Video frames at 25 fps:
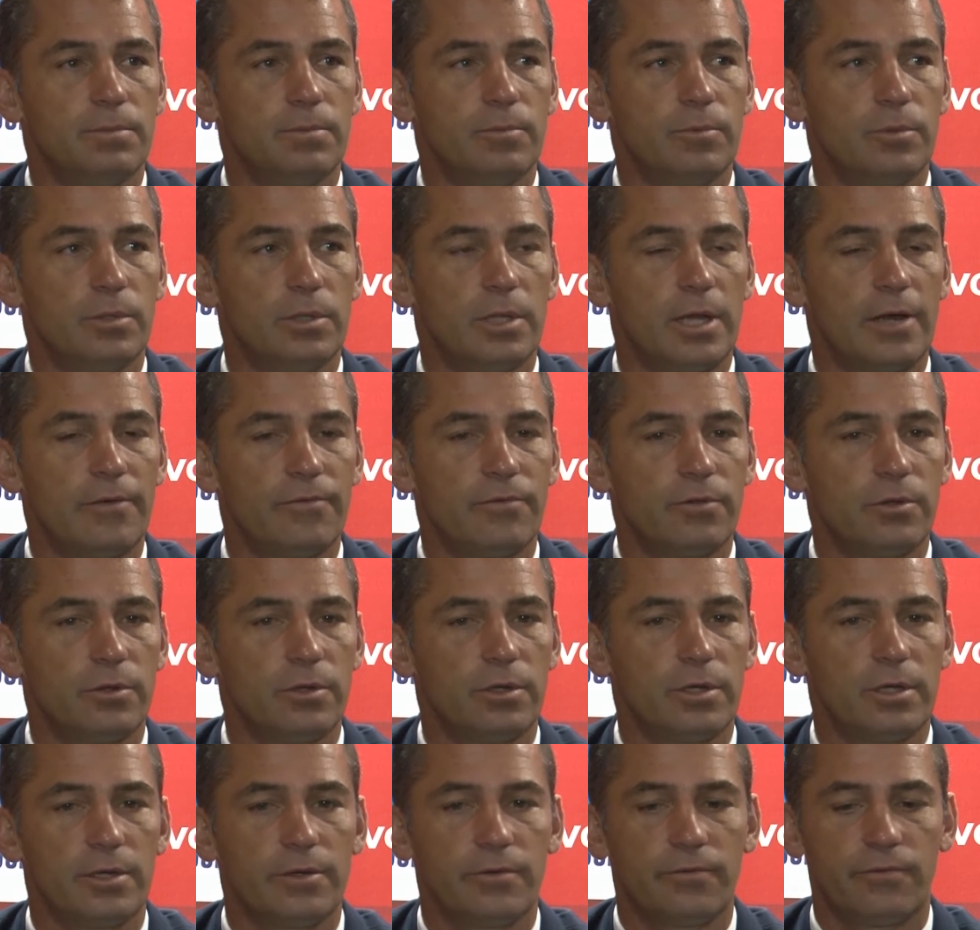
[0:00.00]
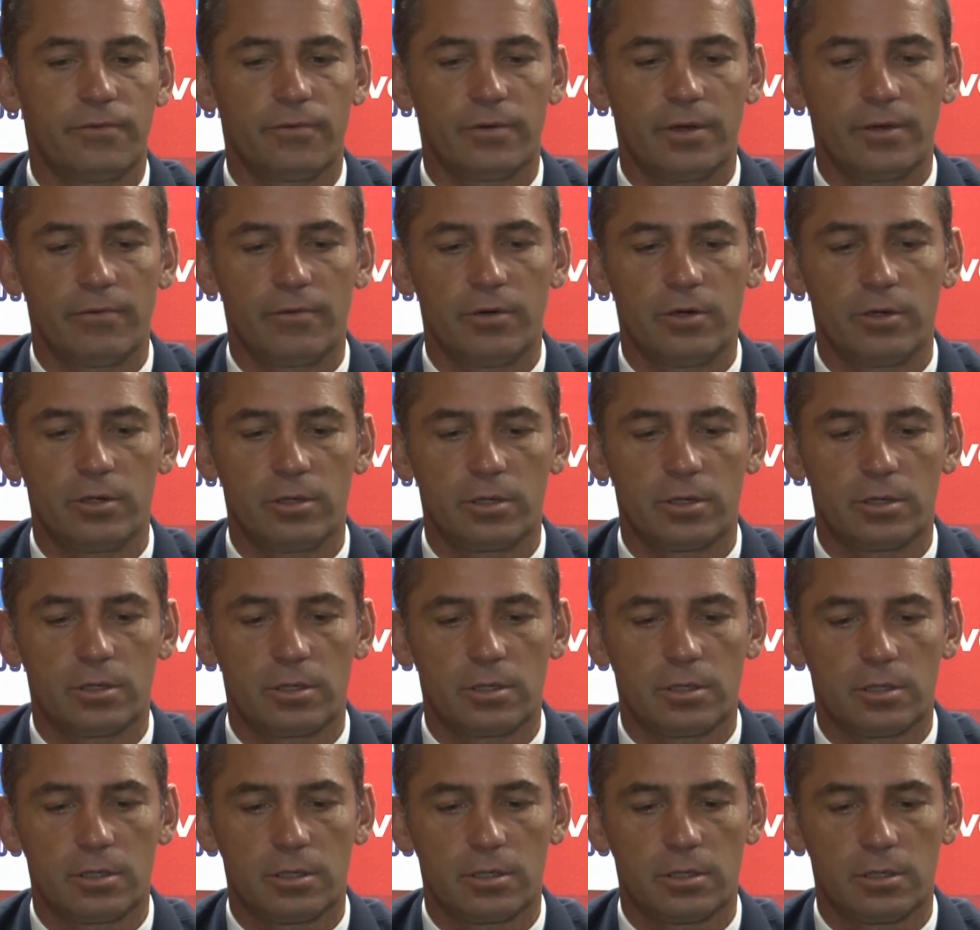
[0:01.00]
We'll have to have a look,
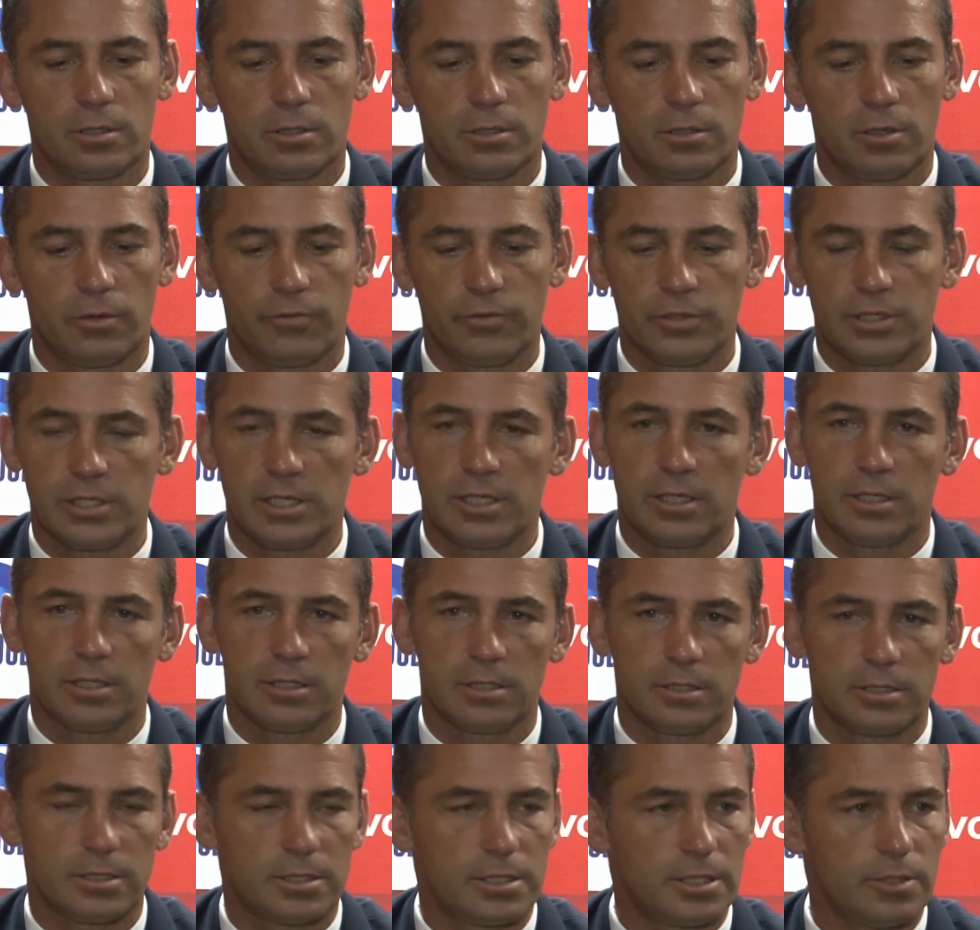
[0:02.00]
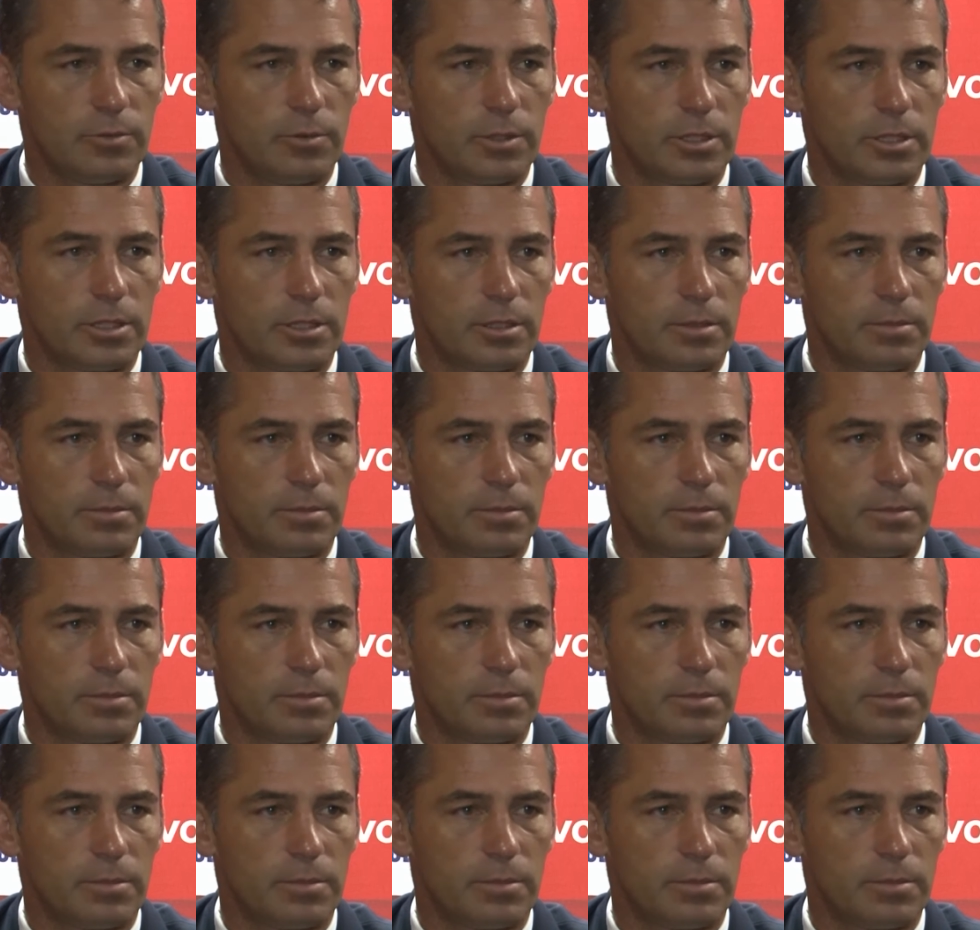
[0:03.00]
obviously, see what.